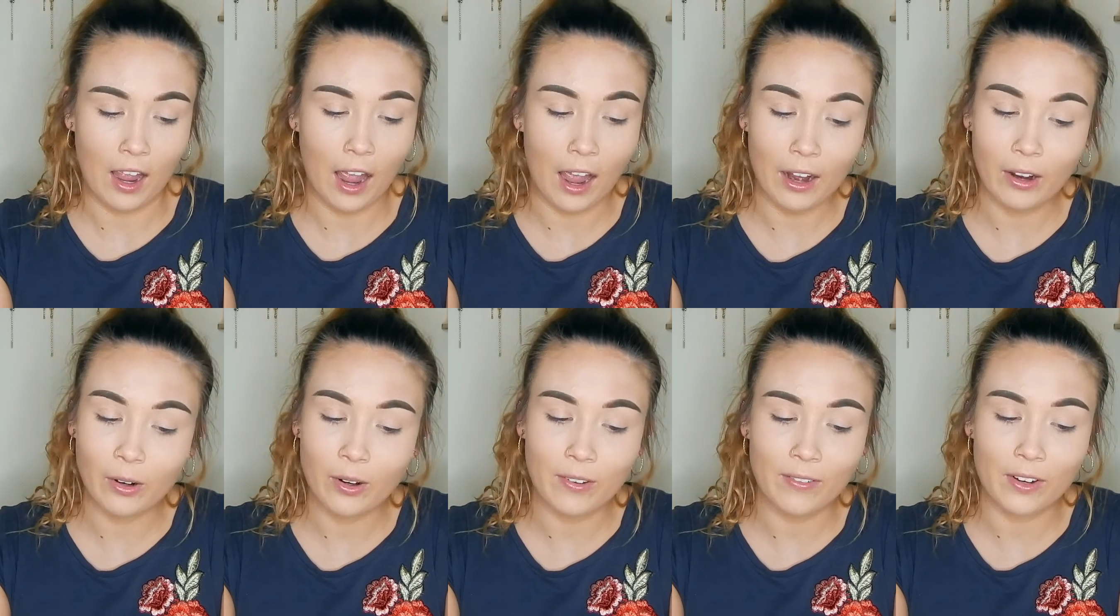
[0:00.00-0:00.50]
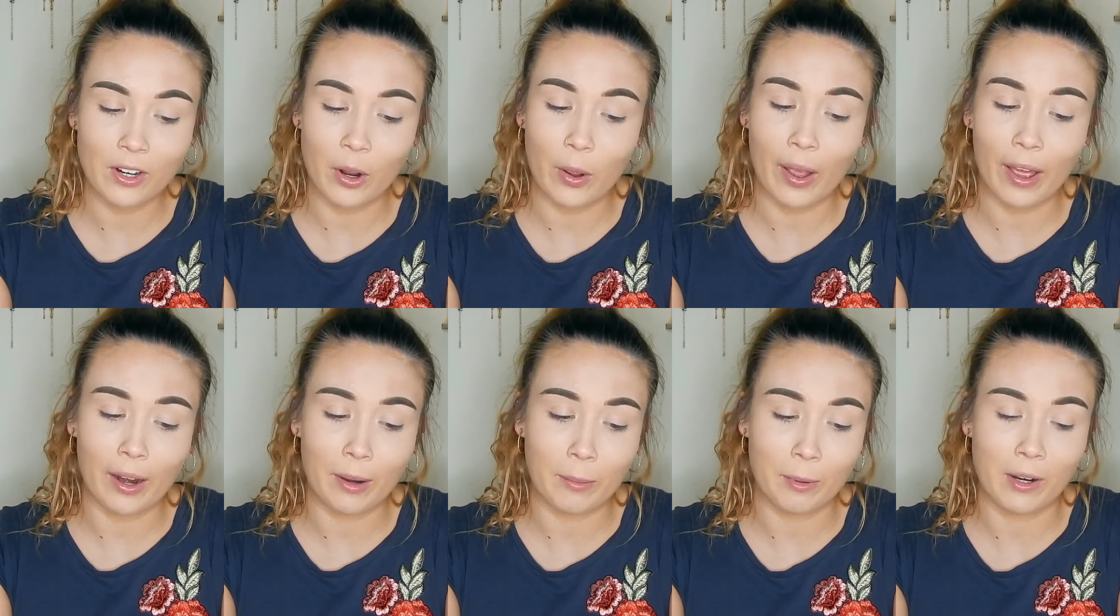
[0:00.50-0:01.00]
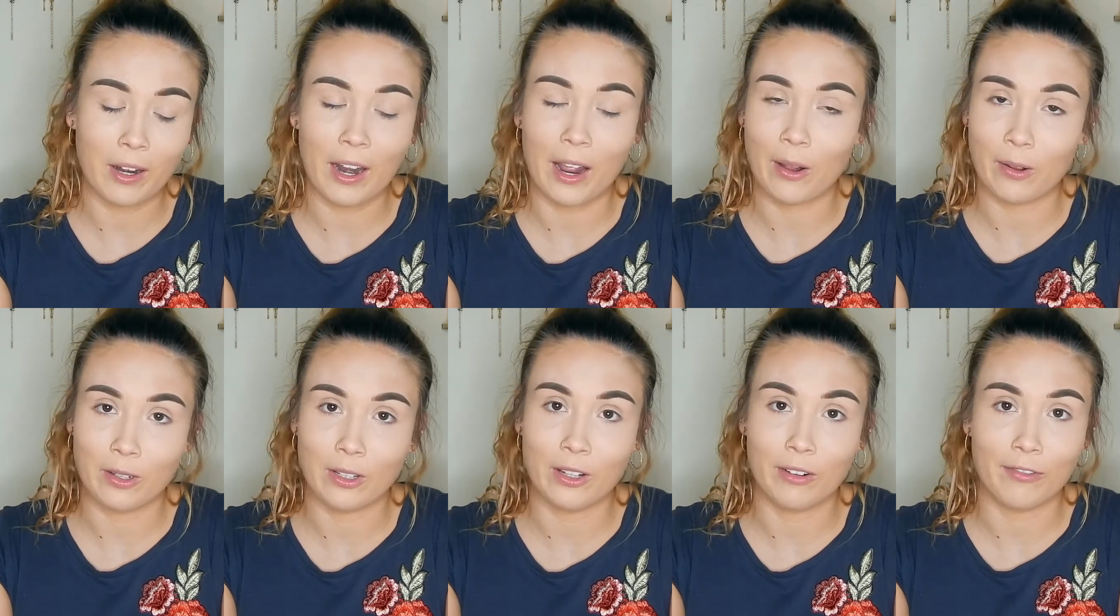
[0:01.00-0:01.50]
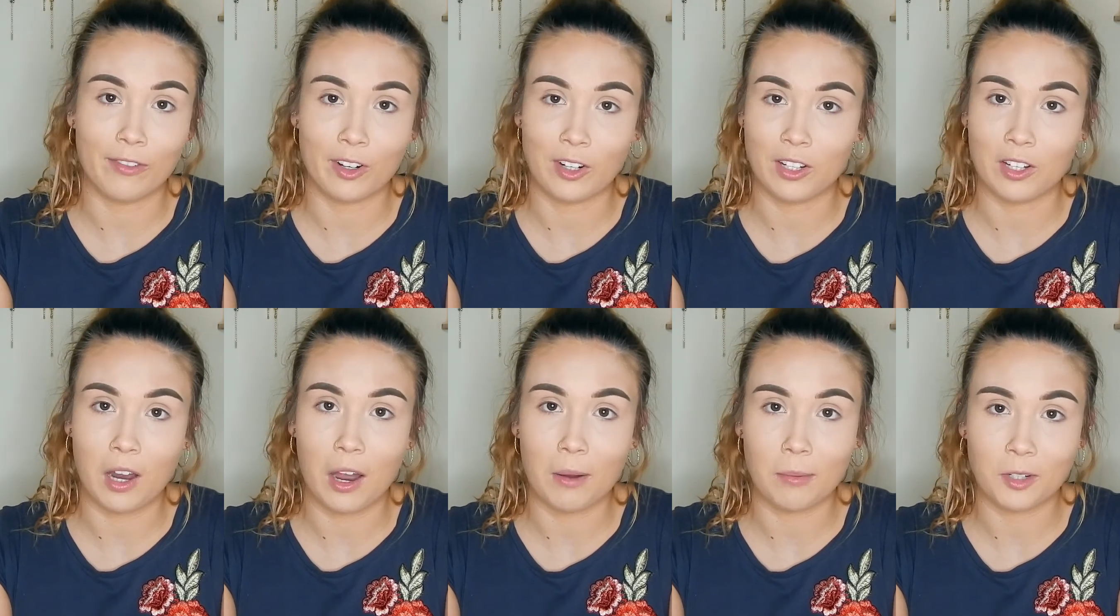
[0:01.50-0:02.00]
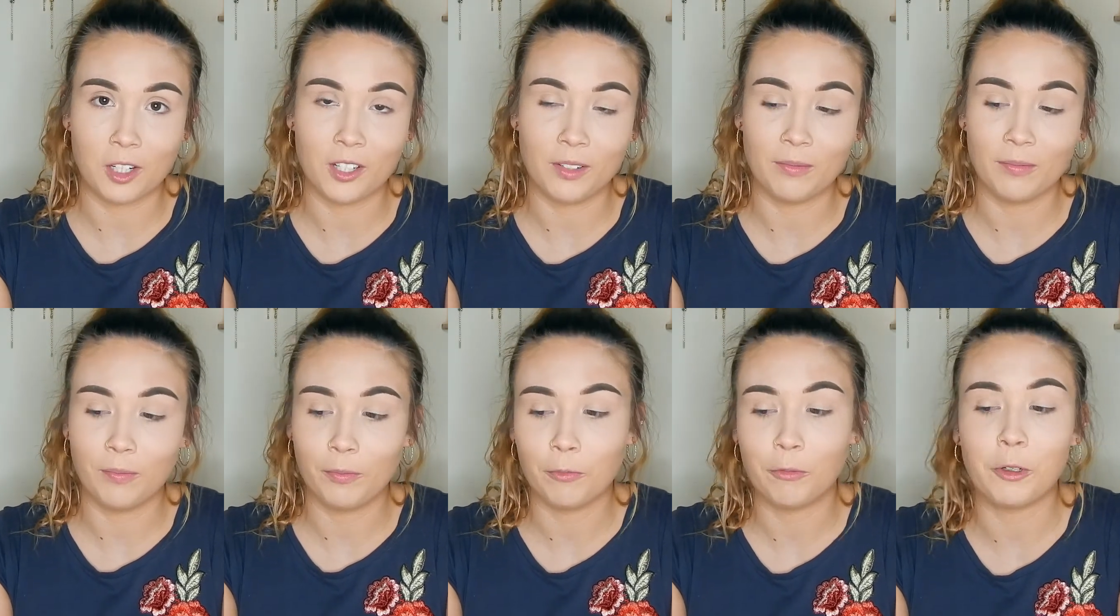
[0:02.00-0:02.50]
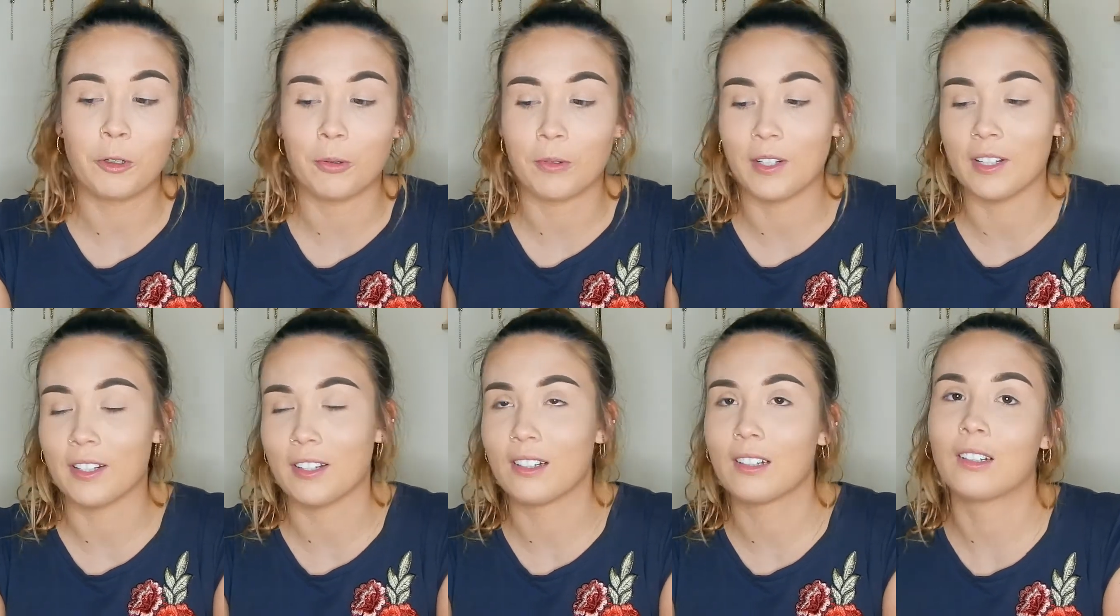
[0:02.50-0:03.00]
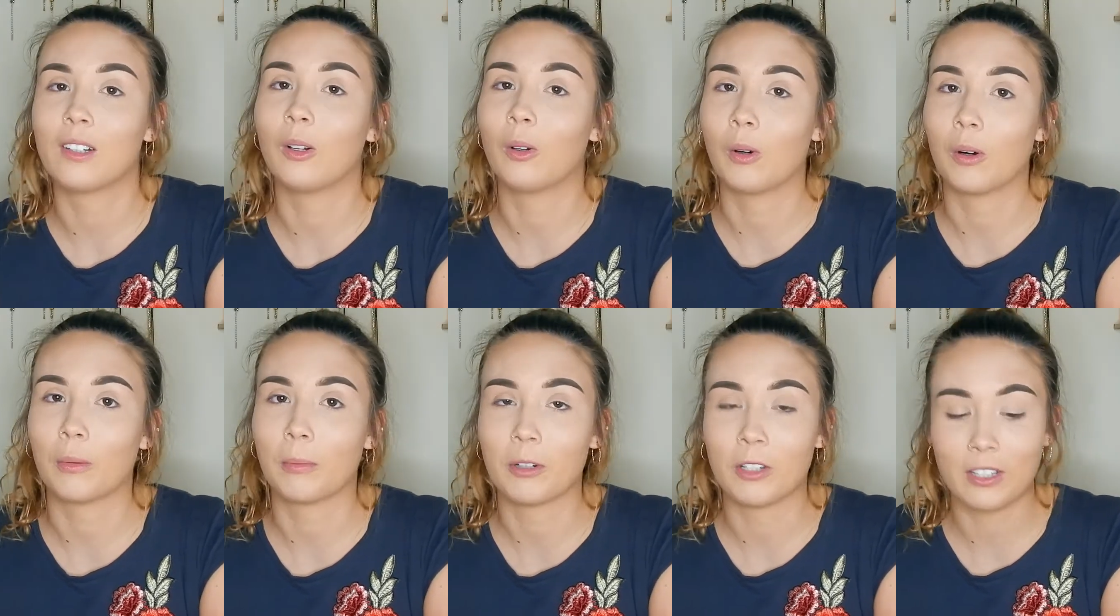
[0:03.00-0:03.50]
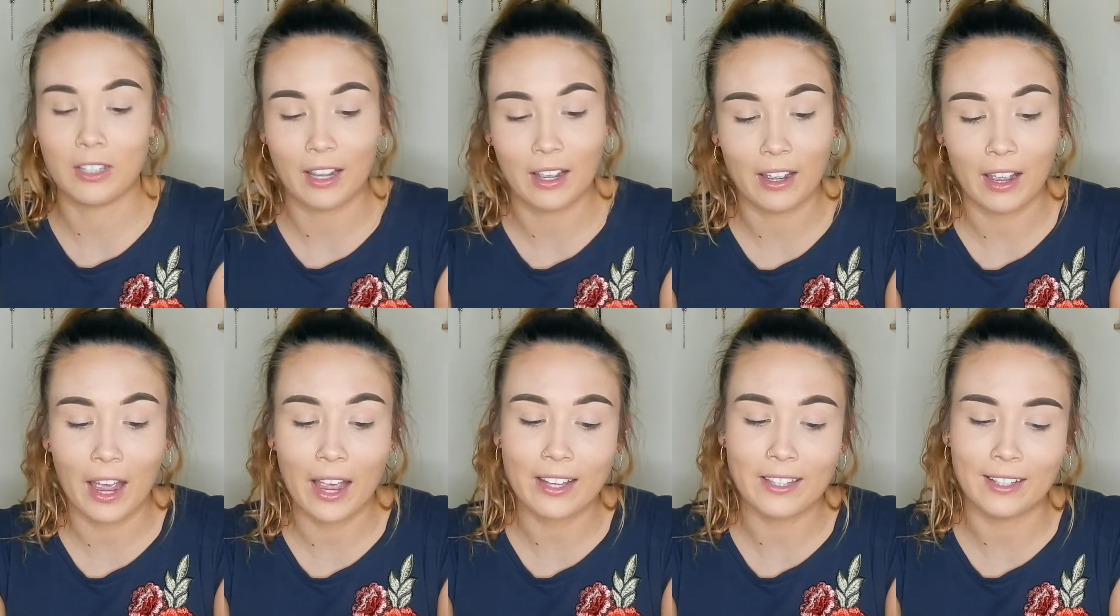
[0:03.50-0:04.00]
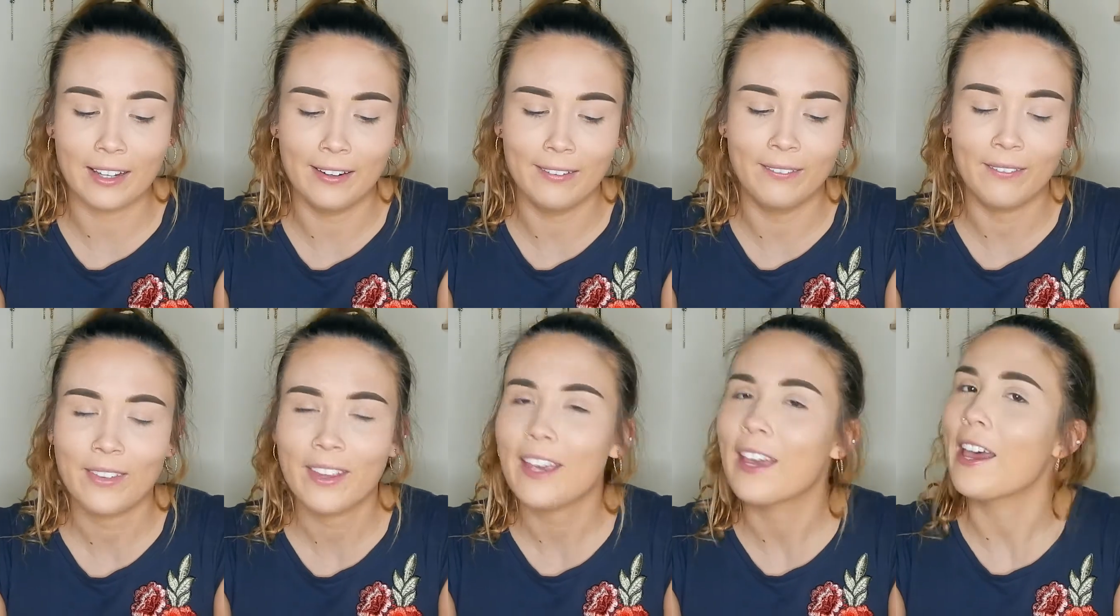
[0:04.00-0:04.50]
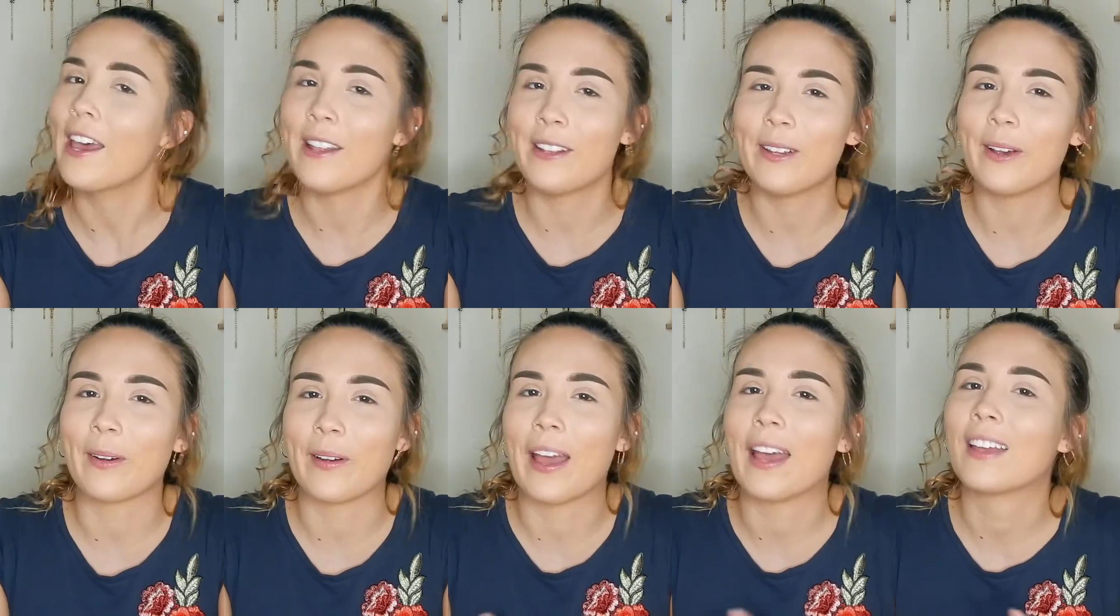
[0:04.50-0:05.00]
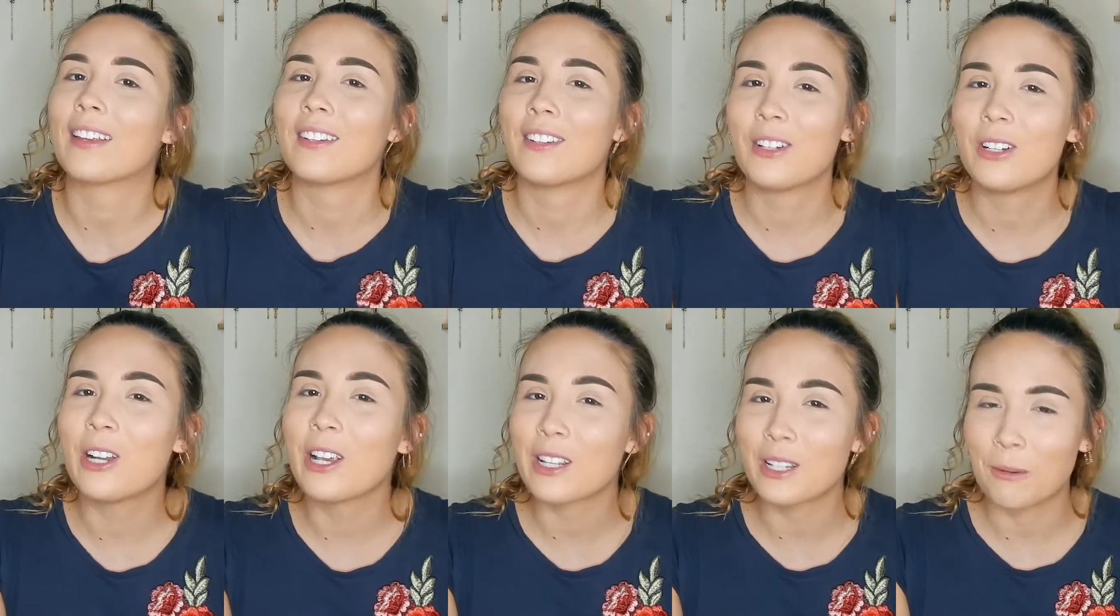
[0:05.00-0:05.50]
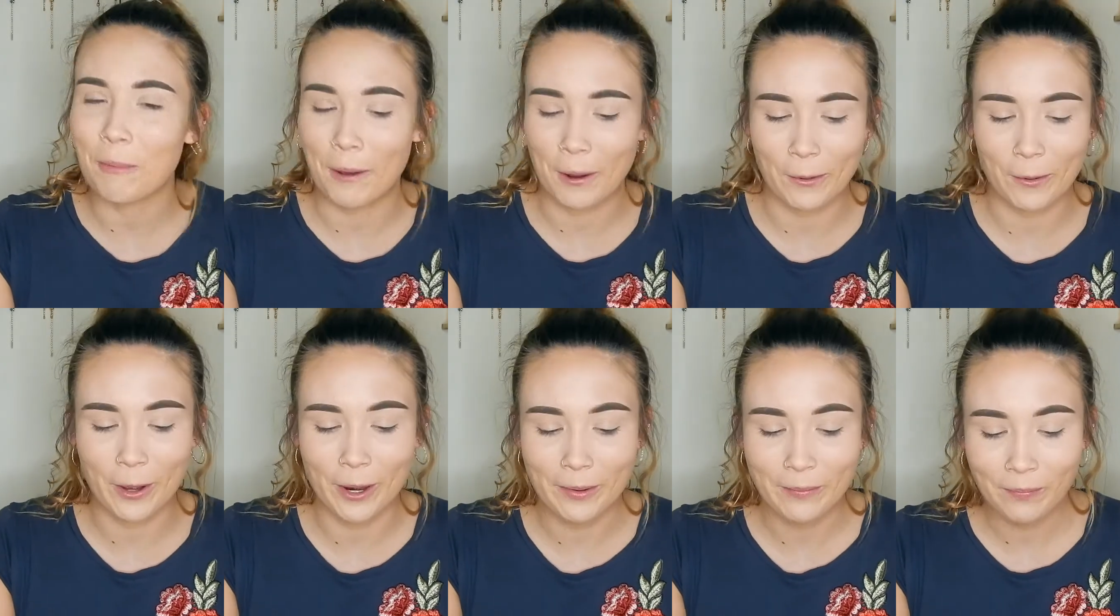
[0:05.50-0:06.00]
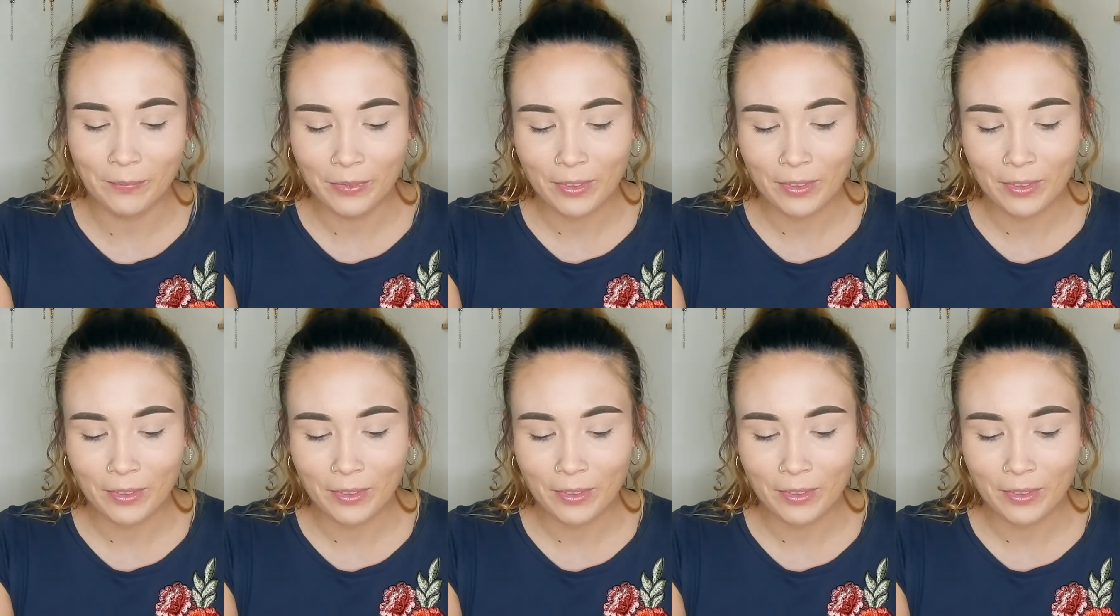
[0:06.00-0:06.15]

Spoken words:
I don't even know how to pronounce the first option, which was the Laura Mercier. I said, it's okay, just pick one.